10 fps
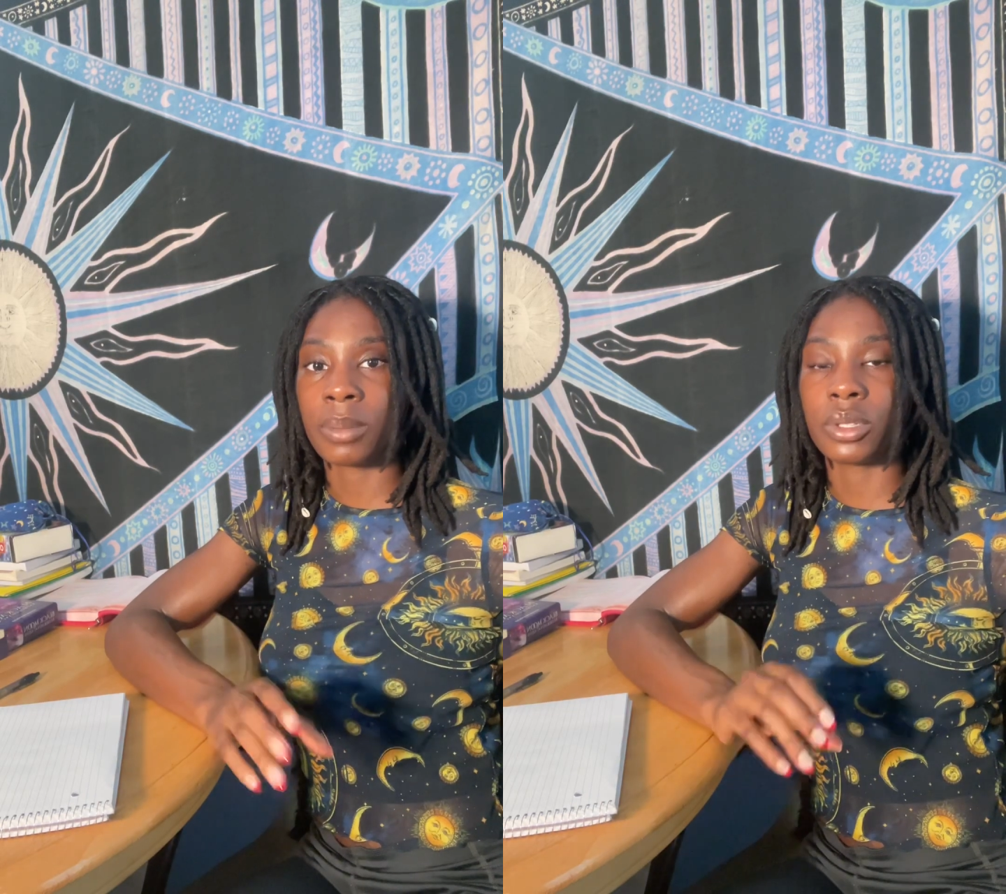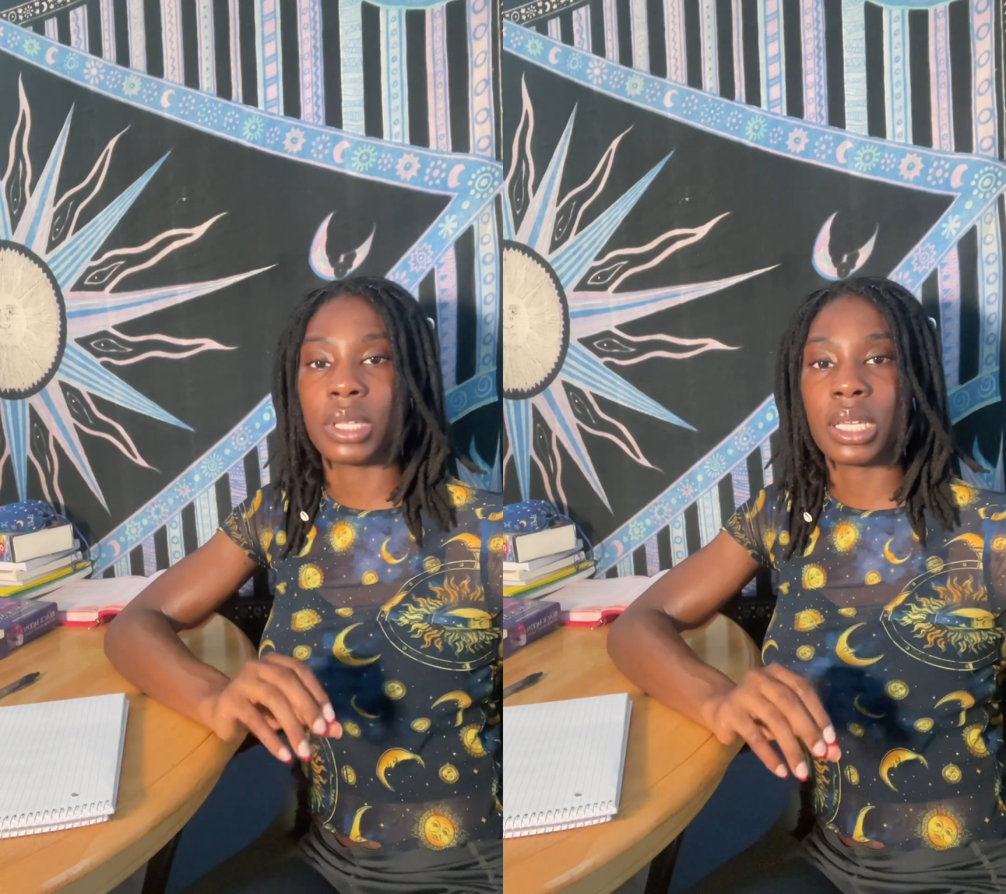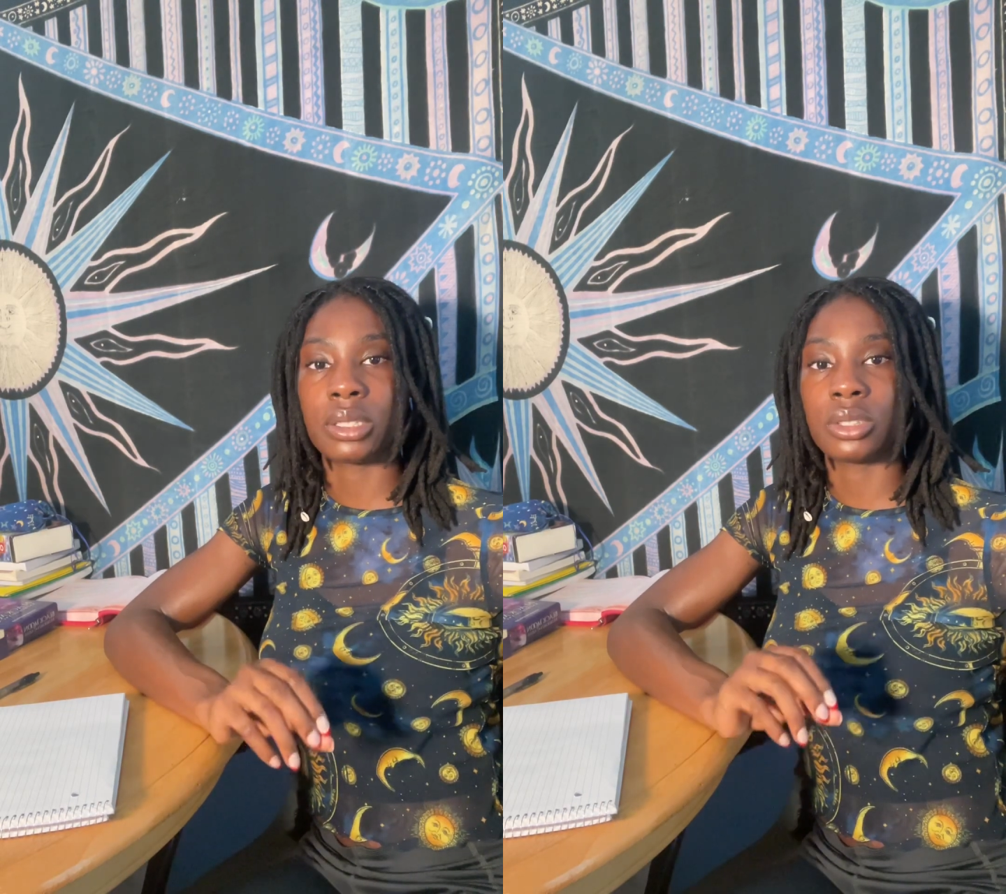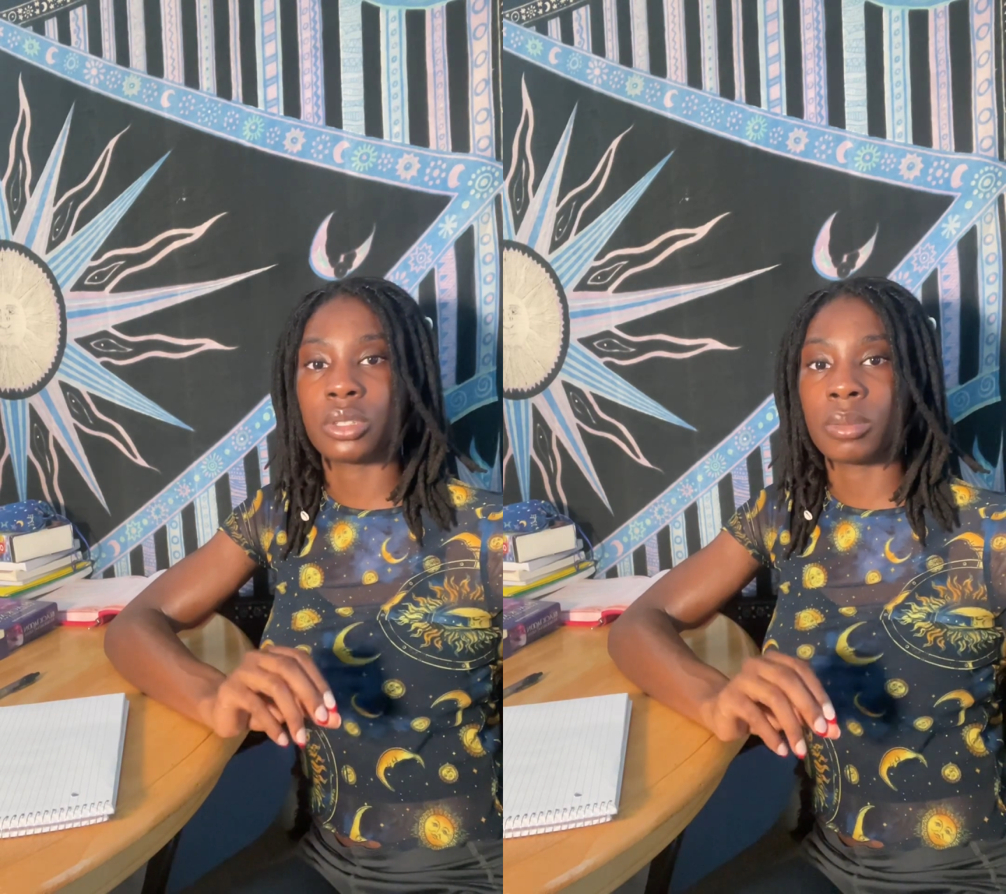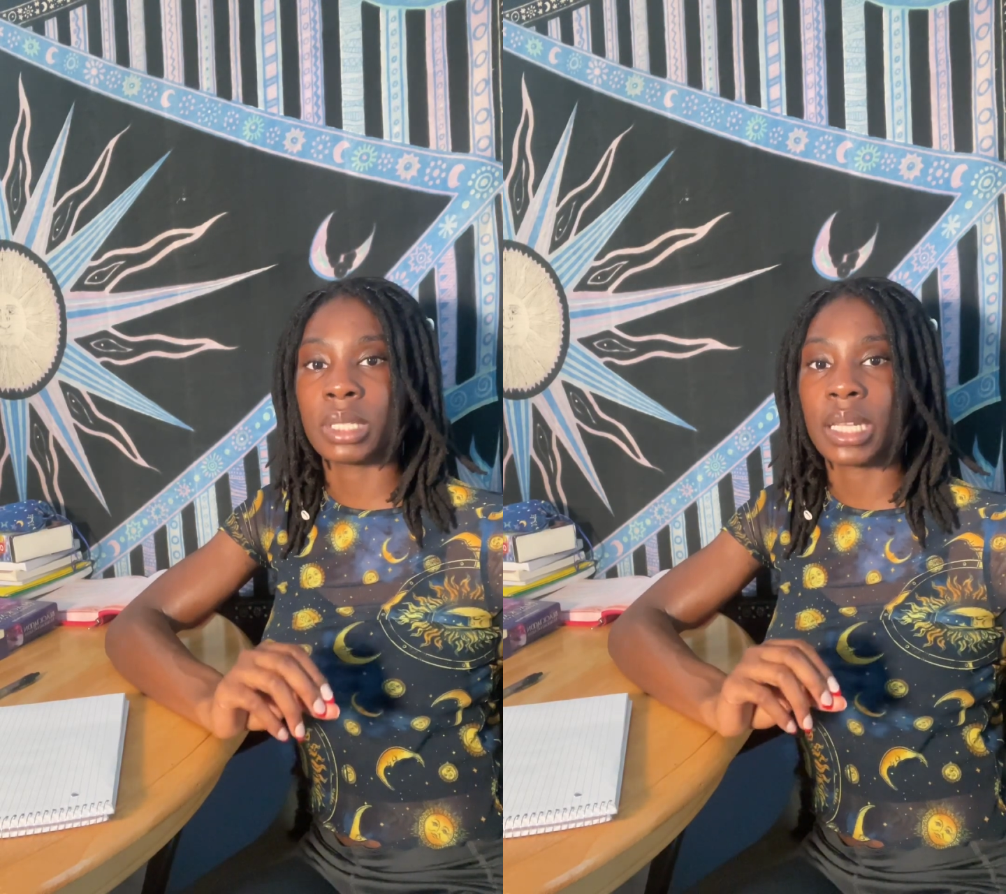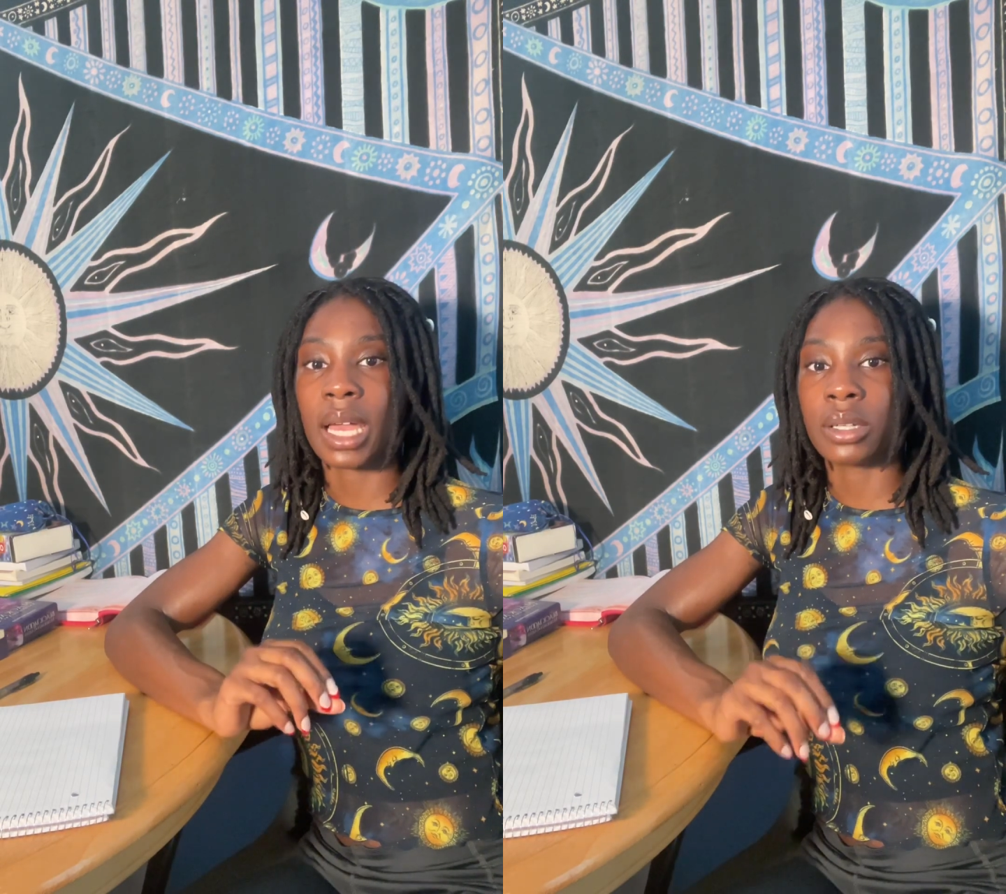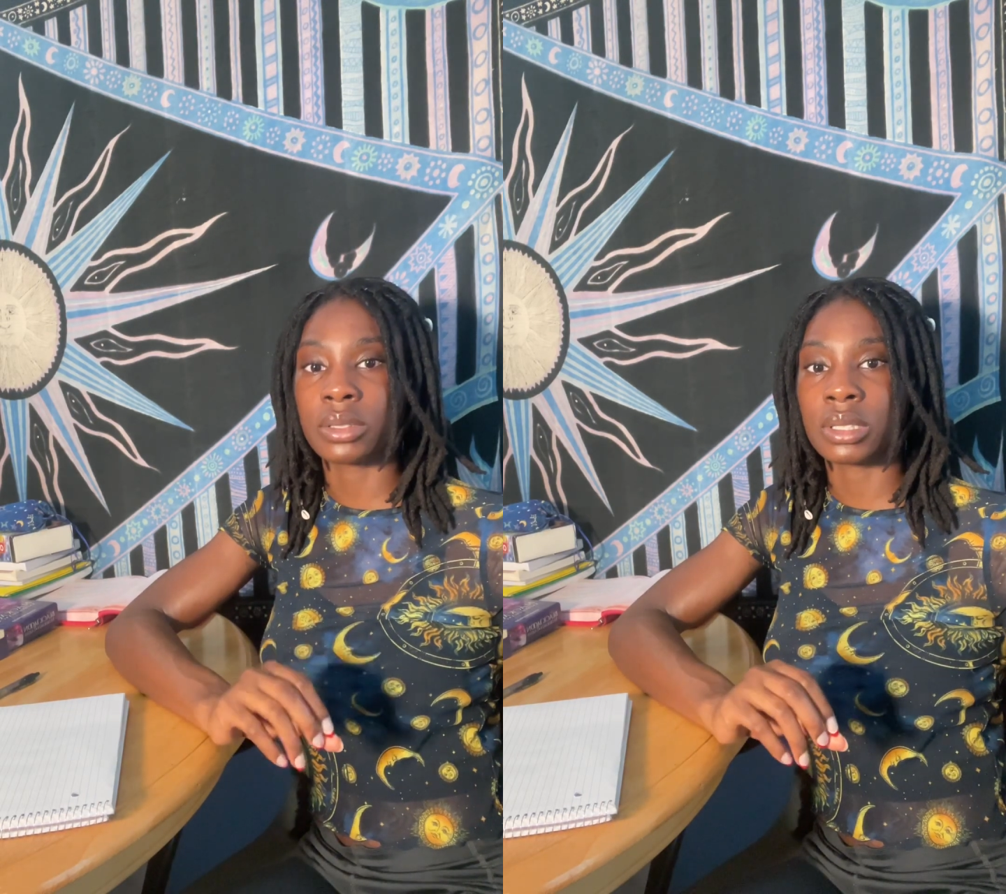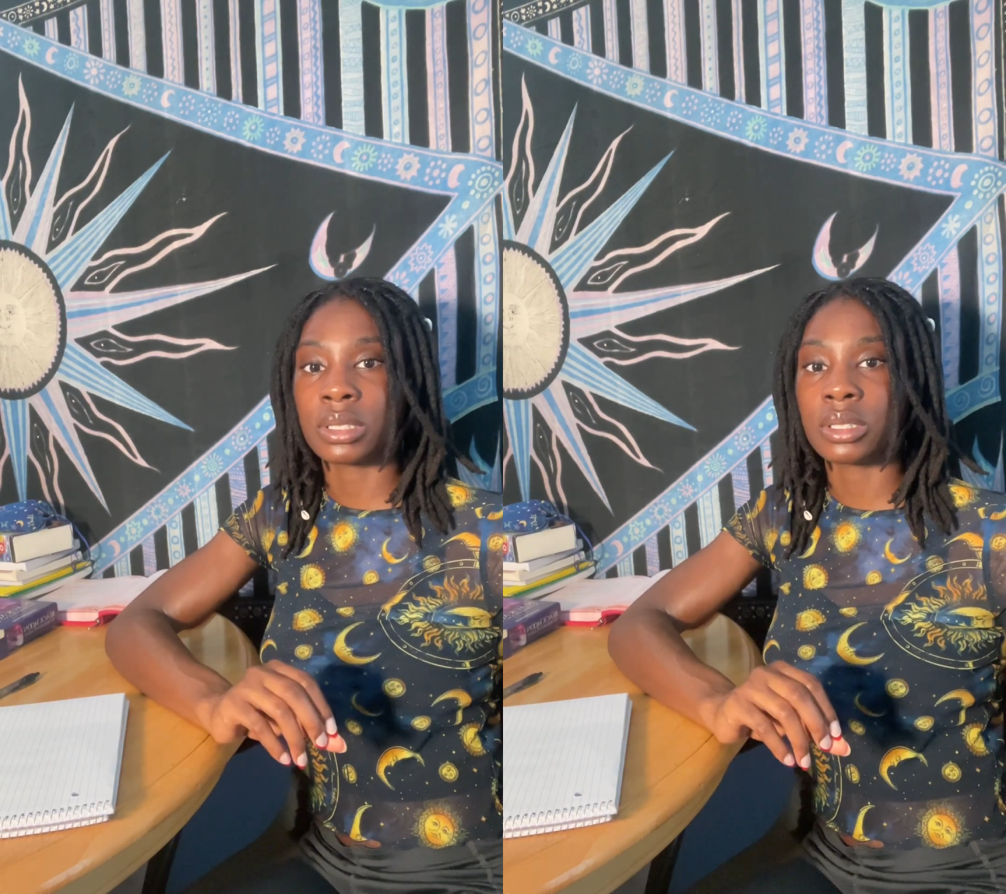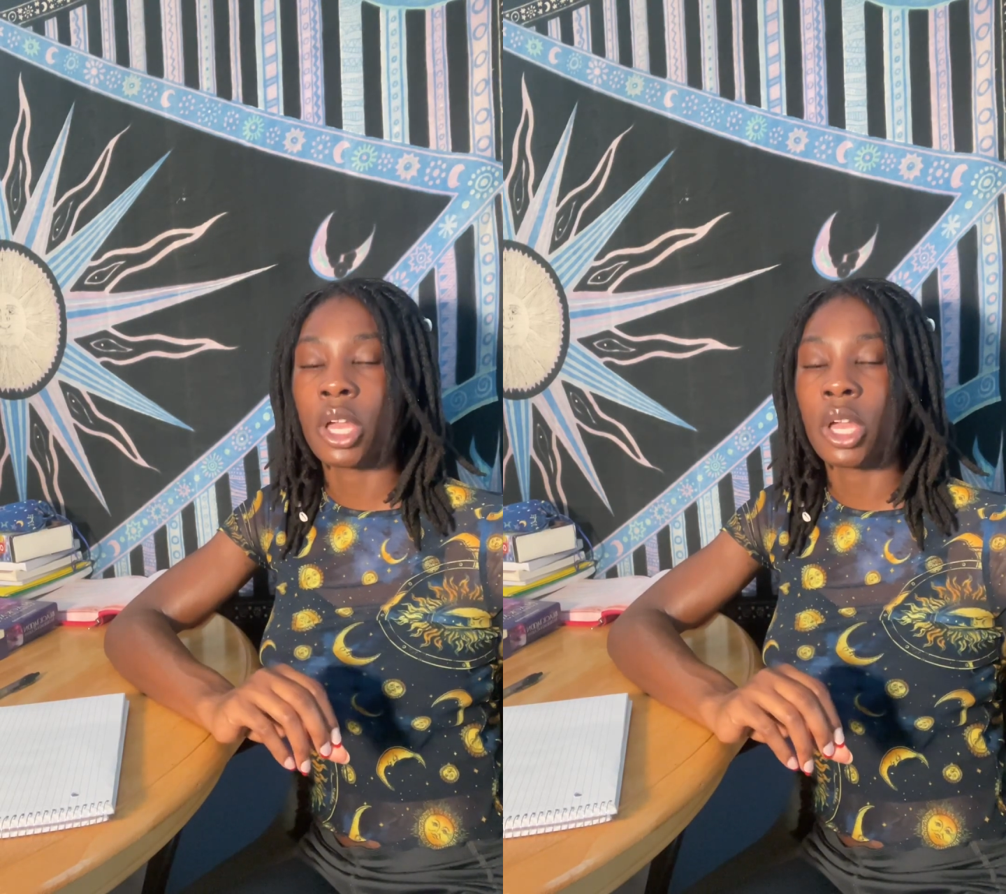you can't determine the houses,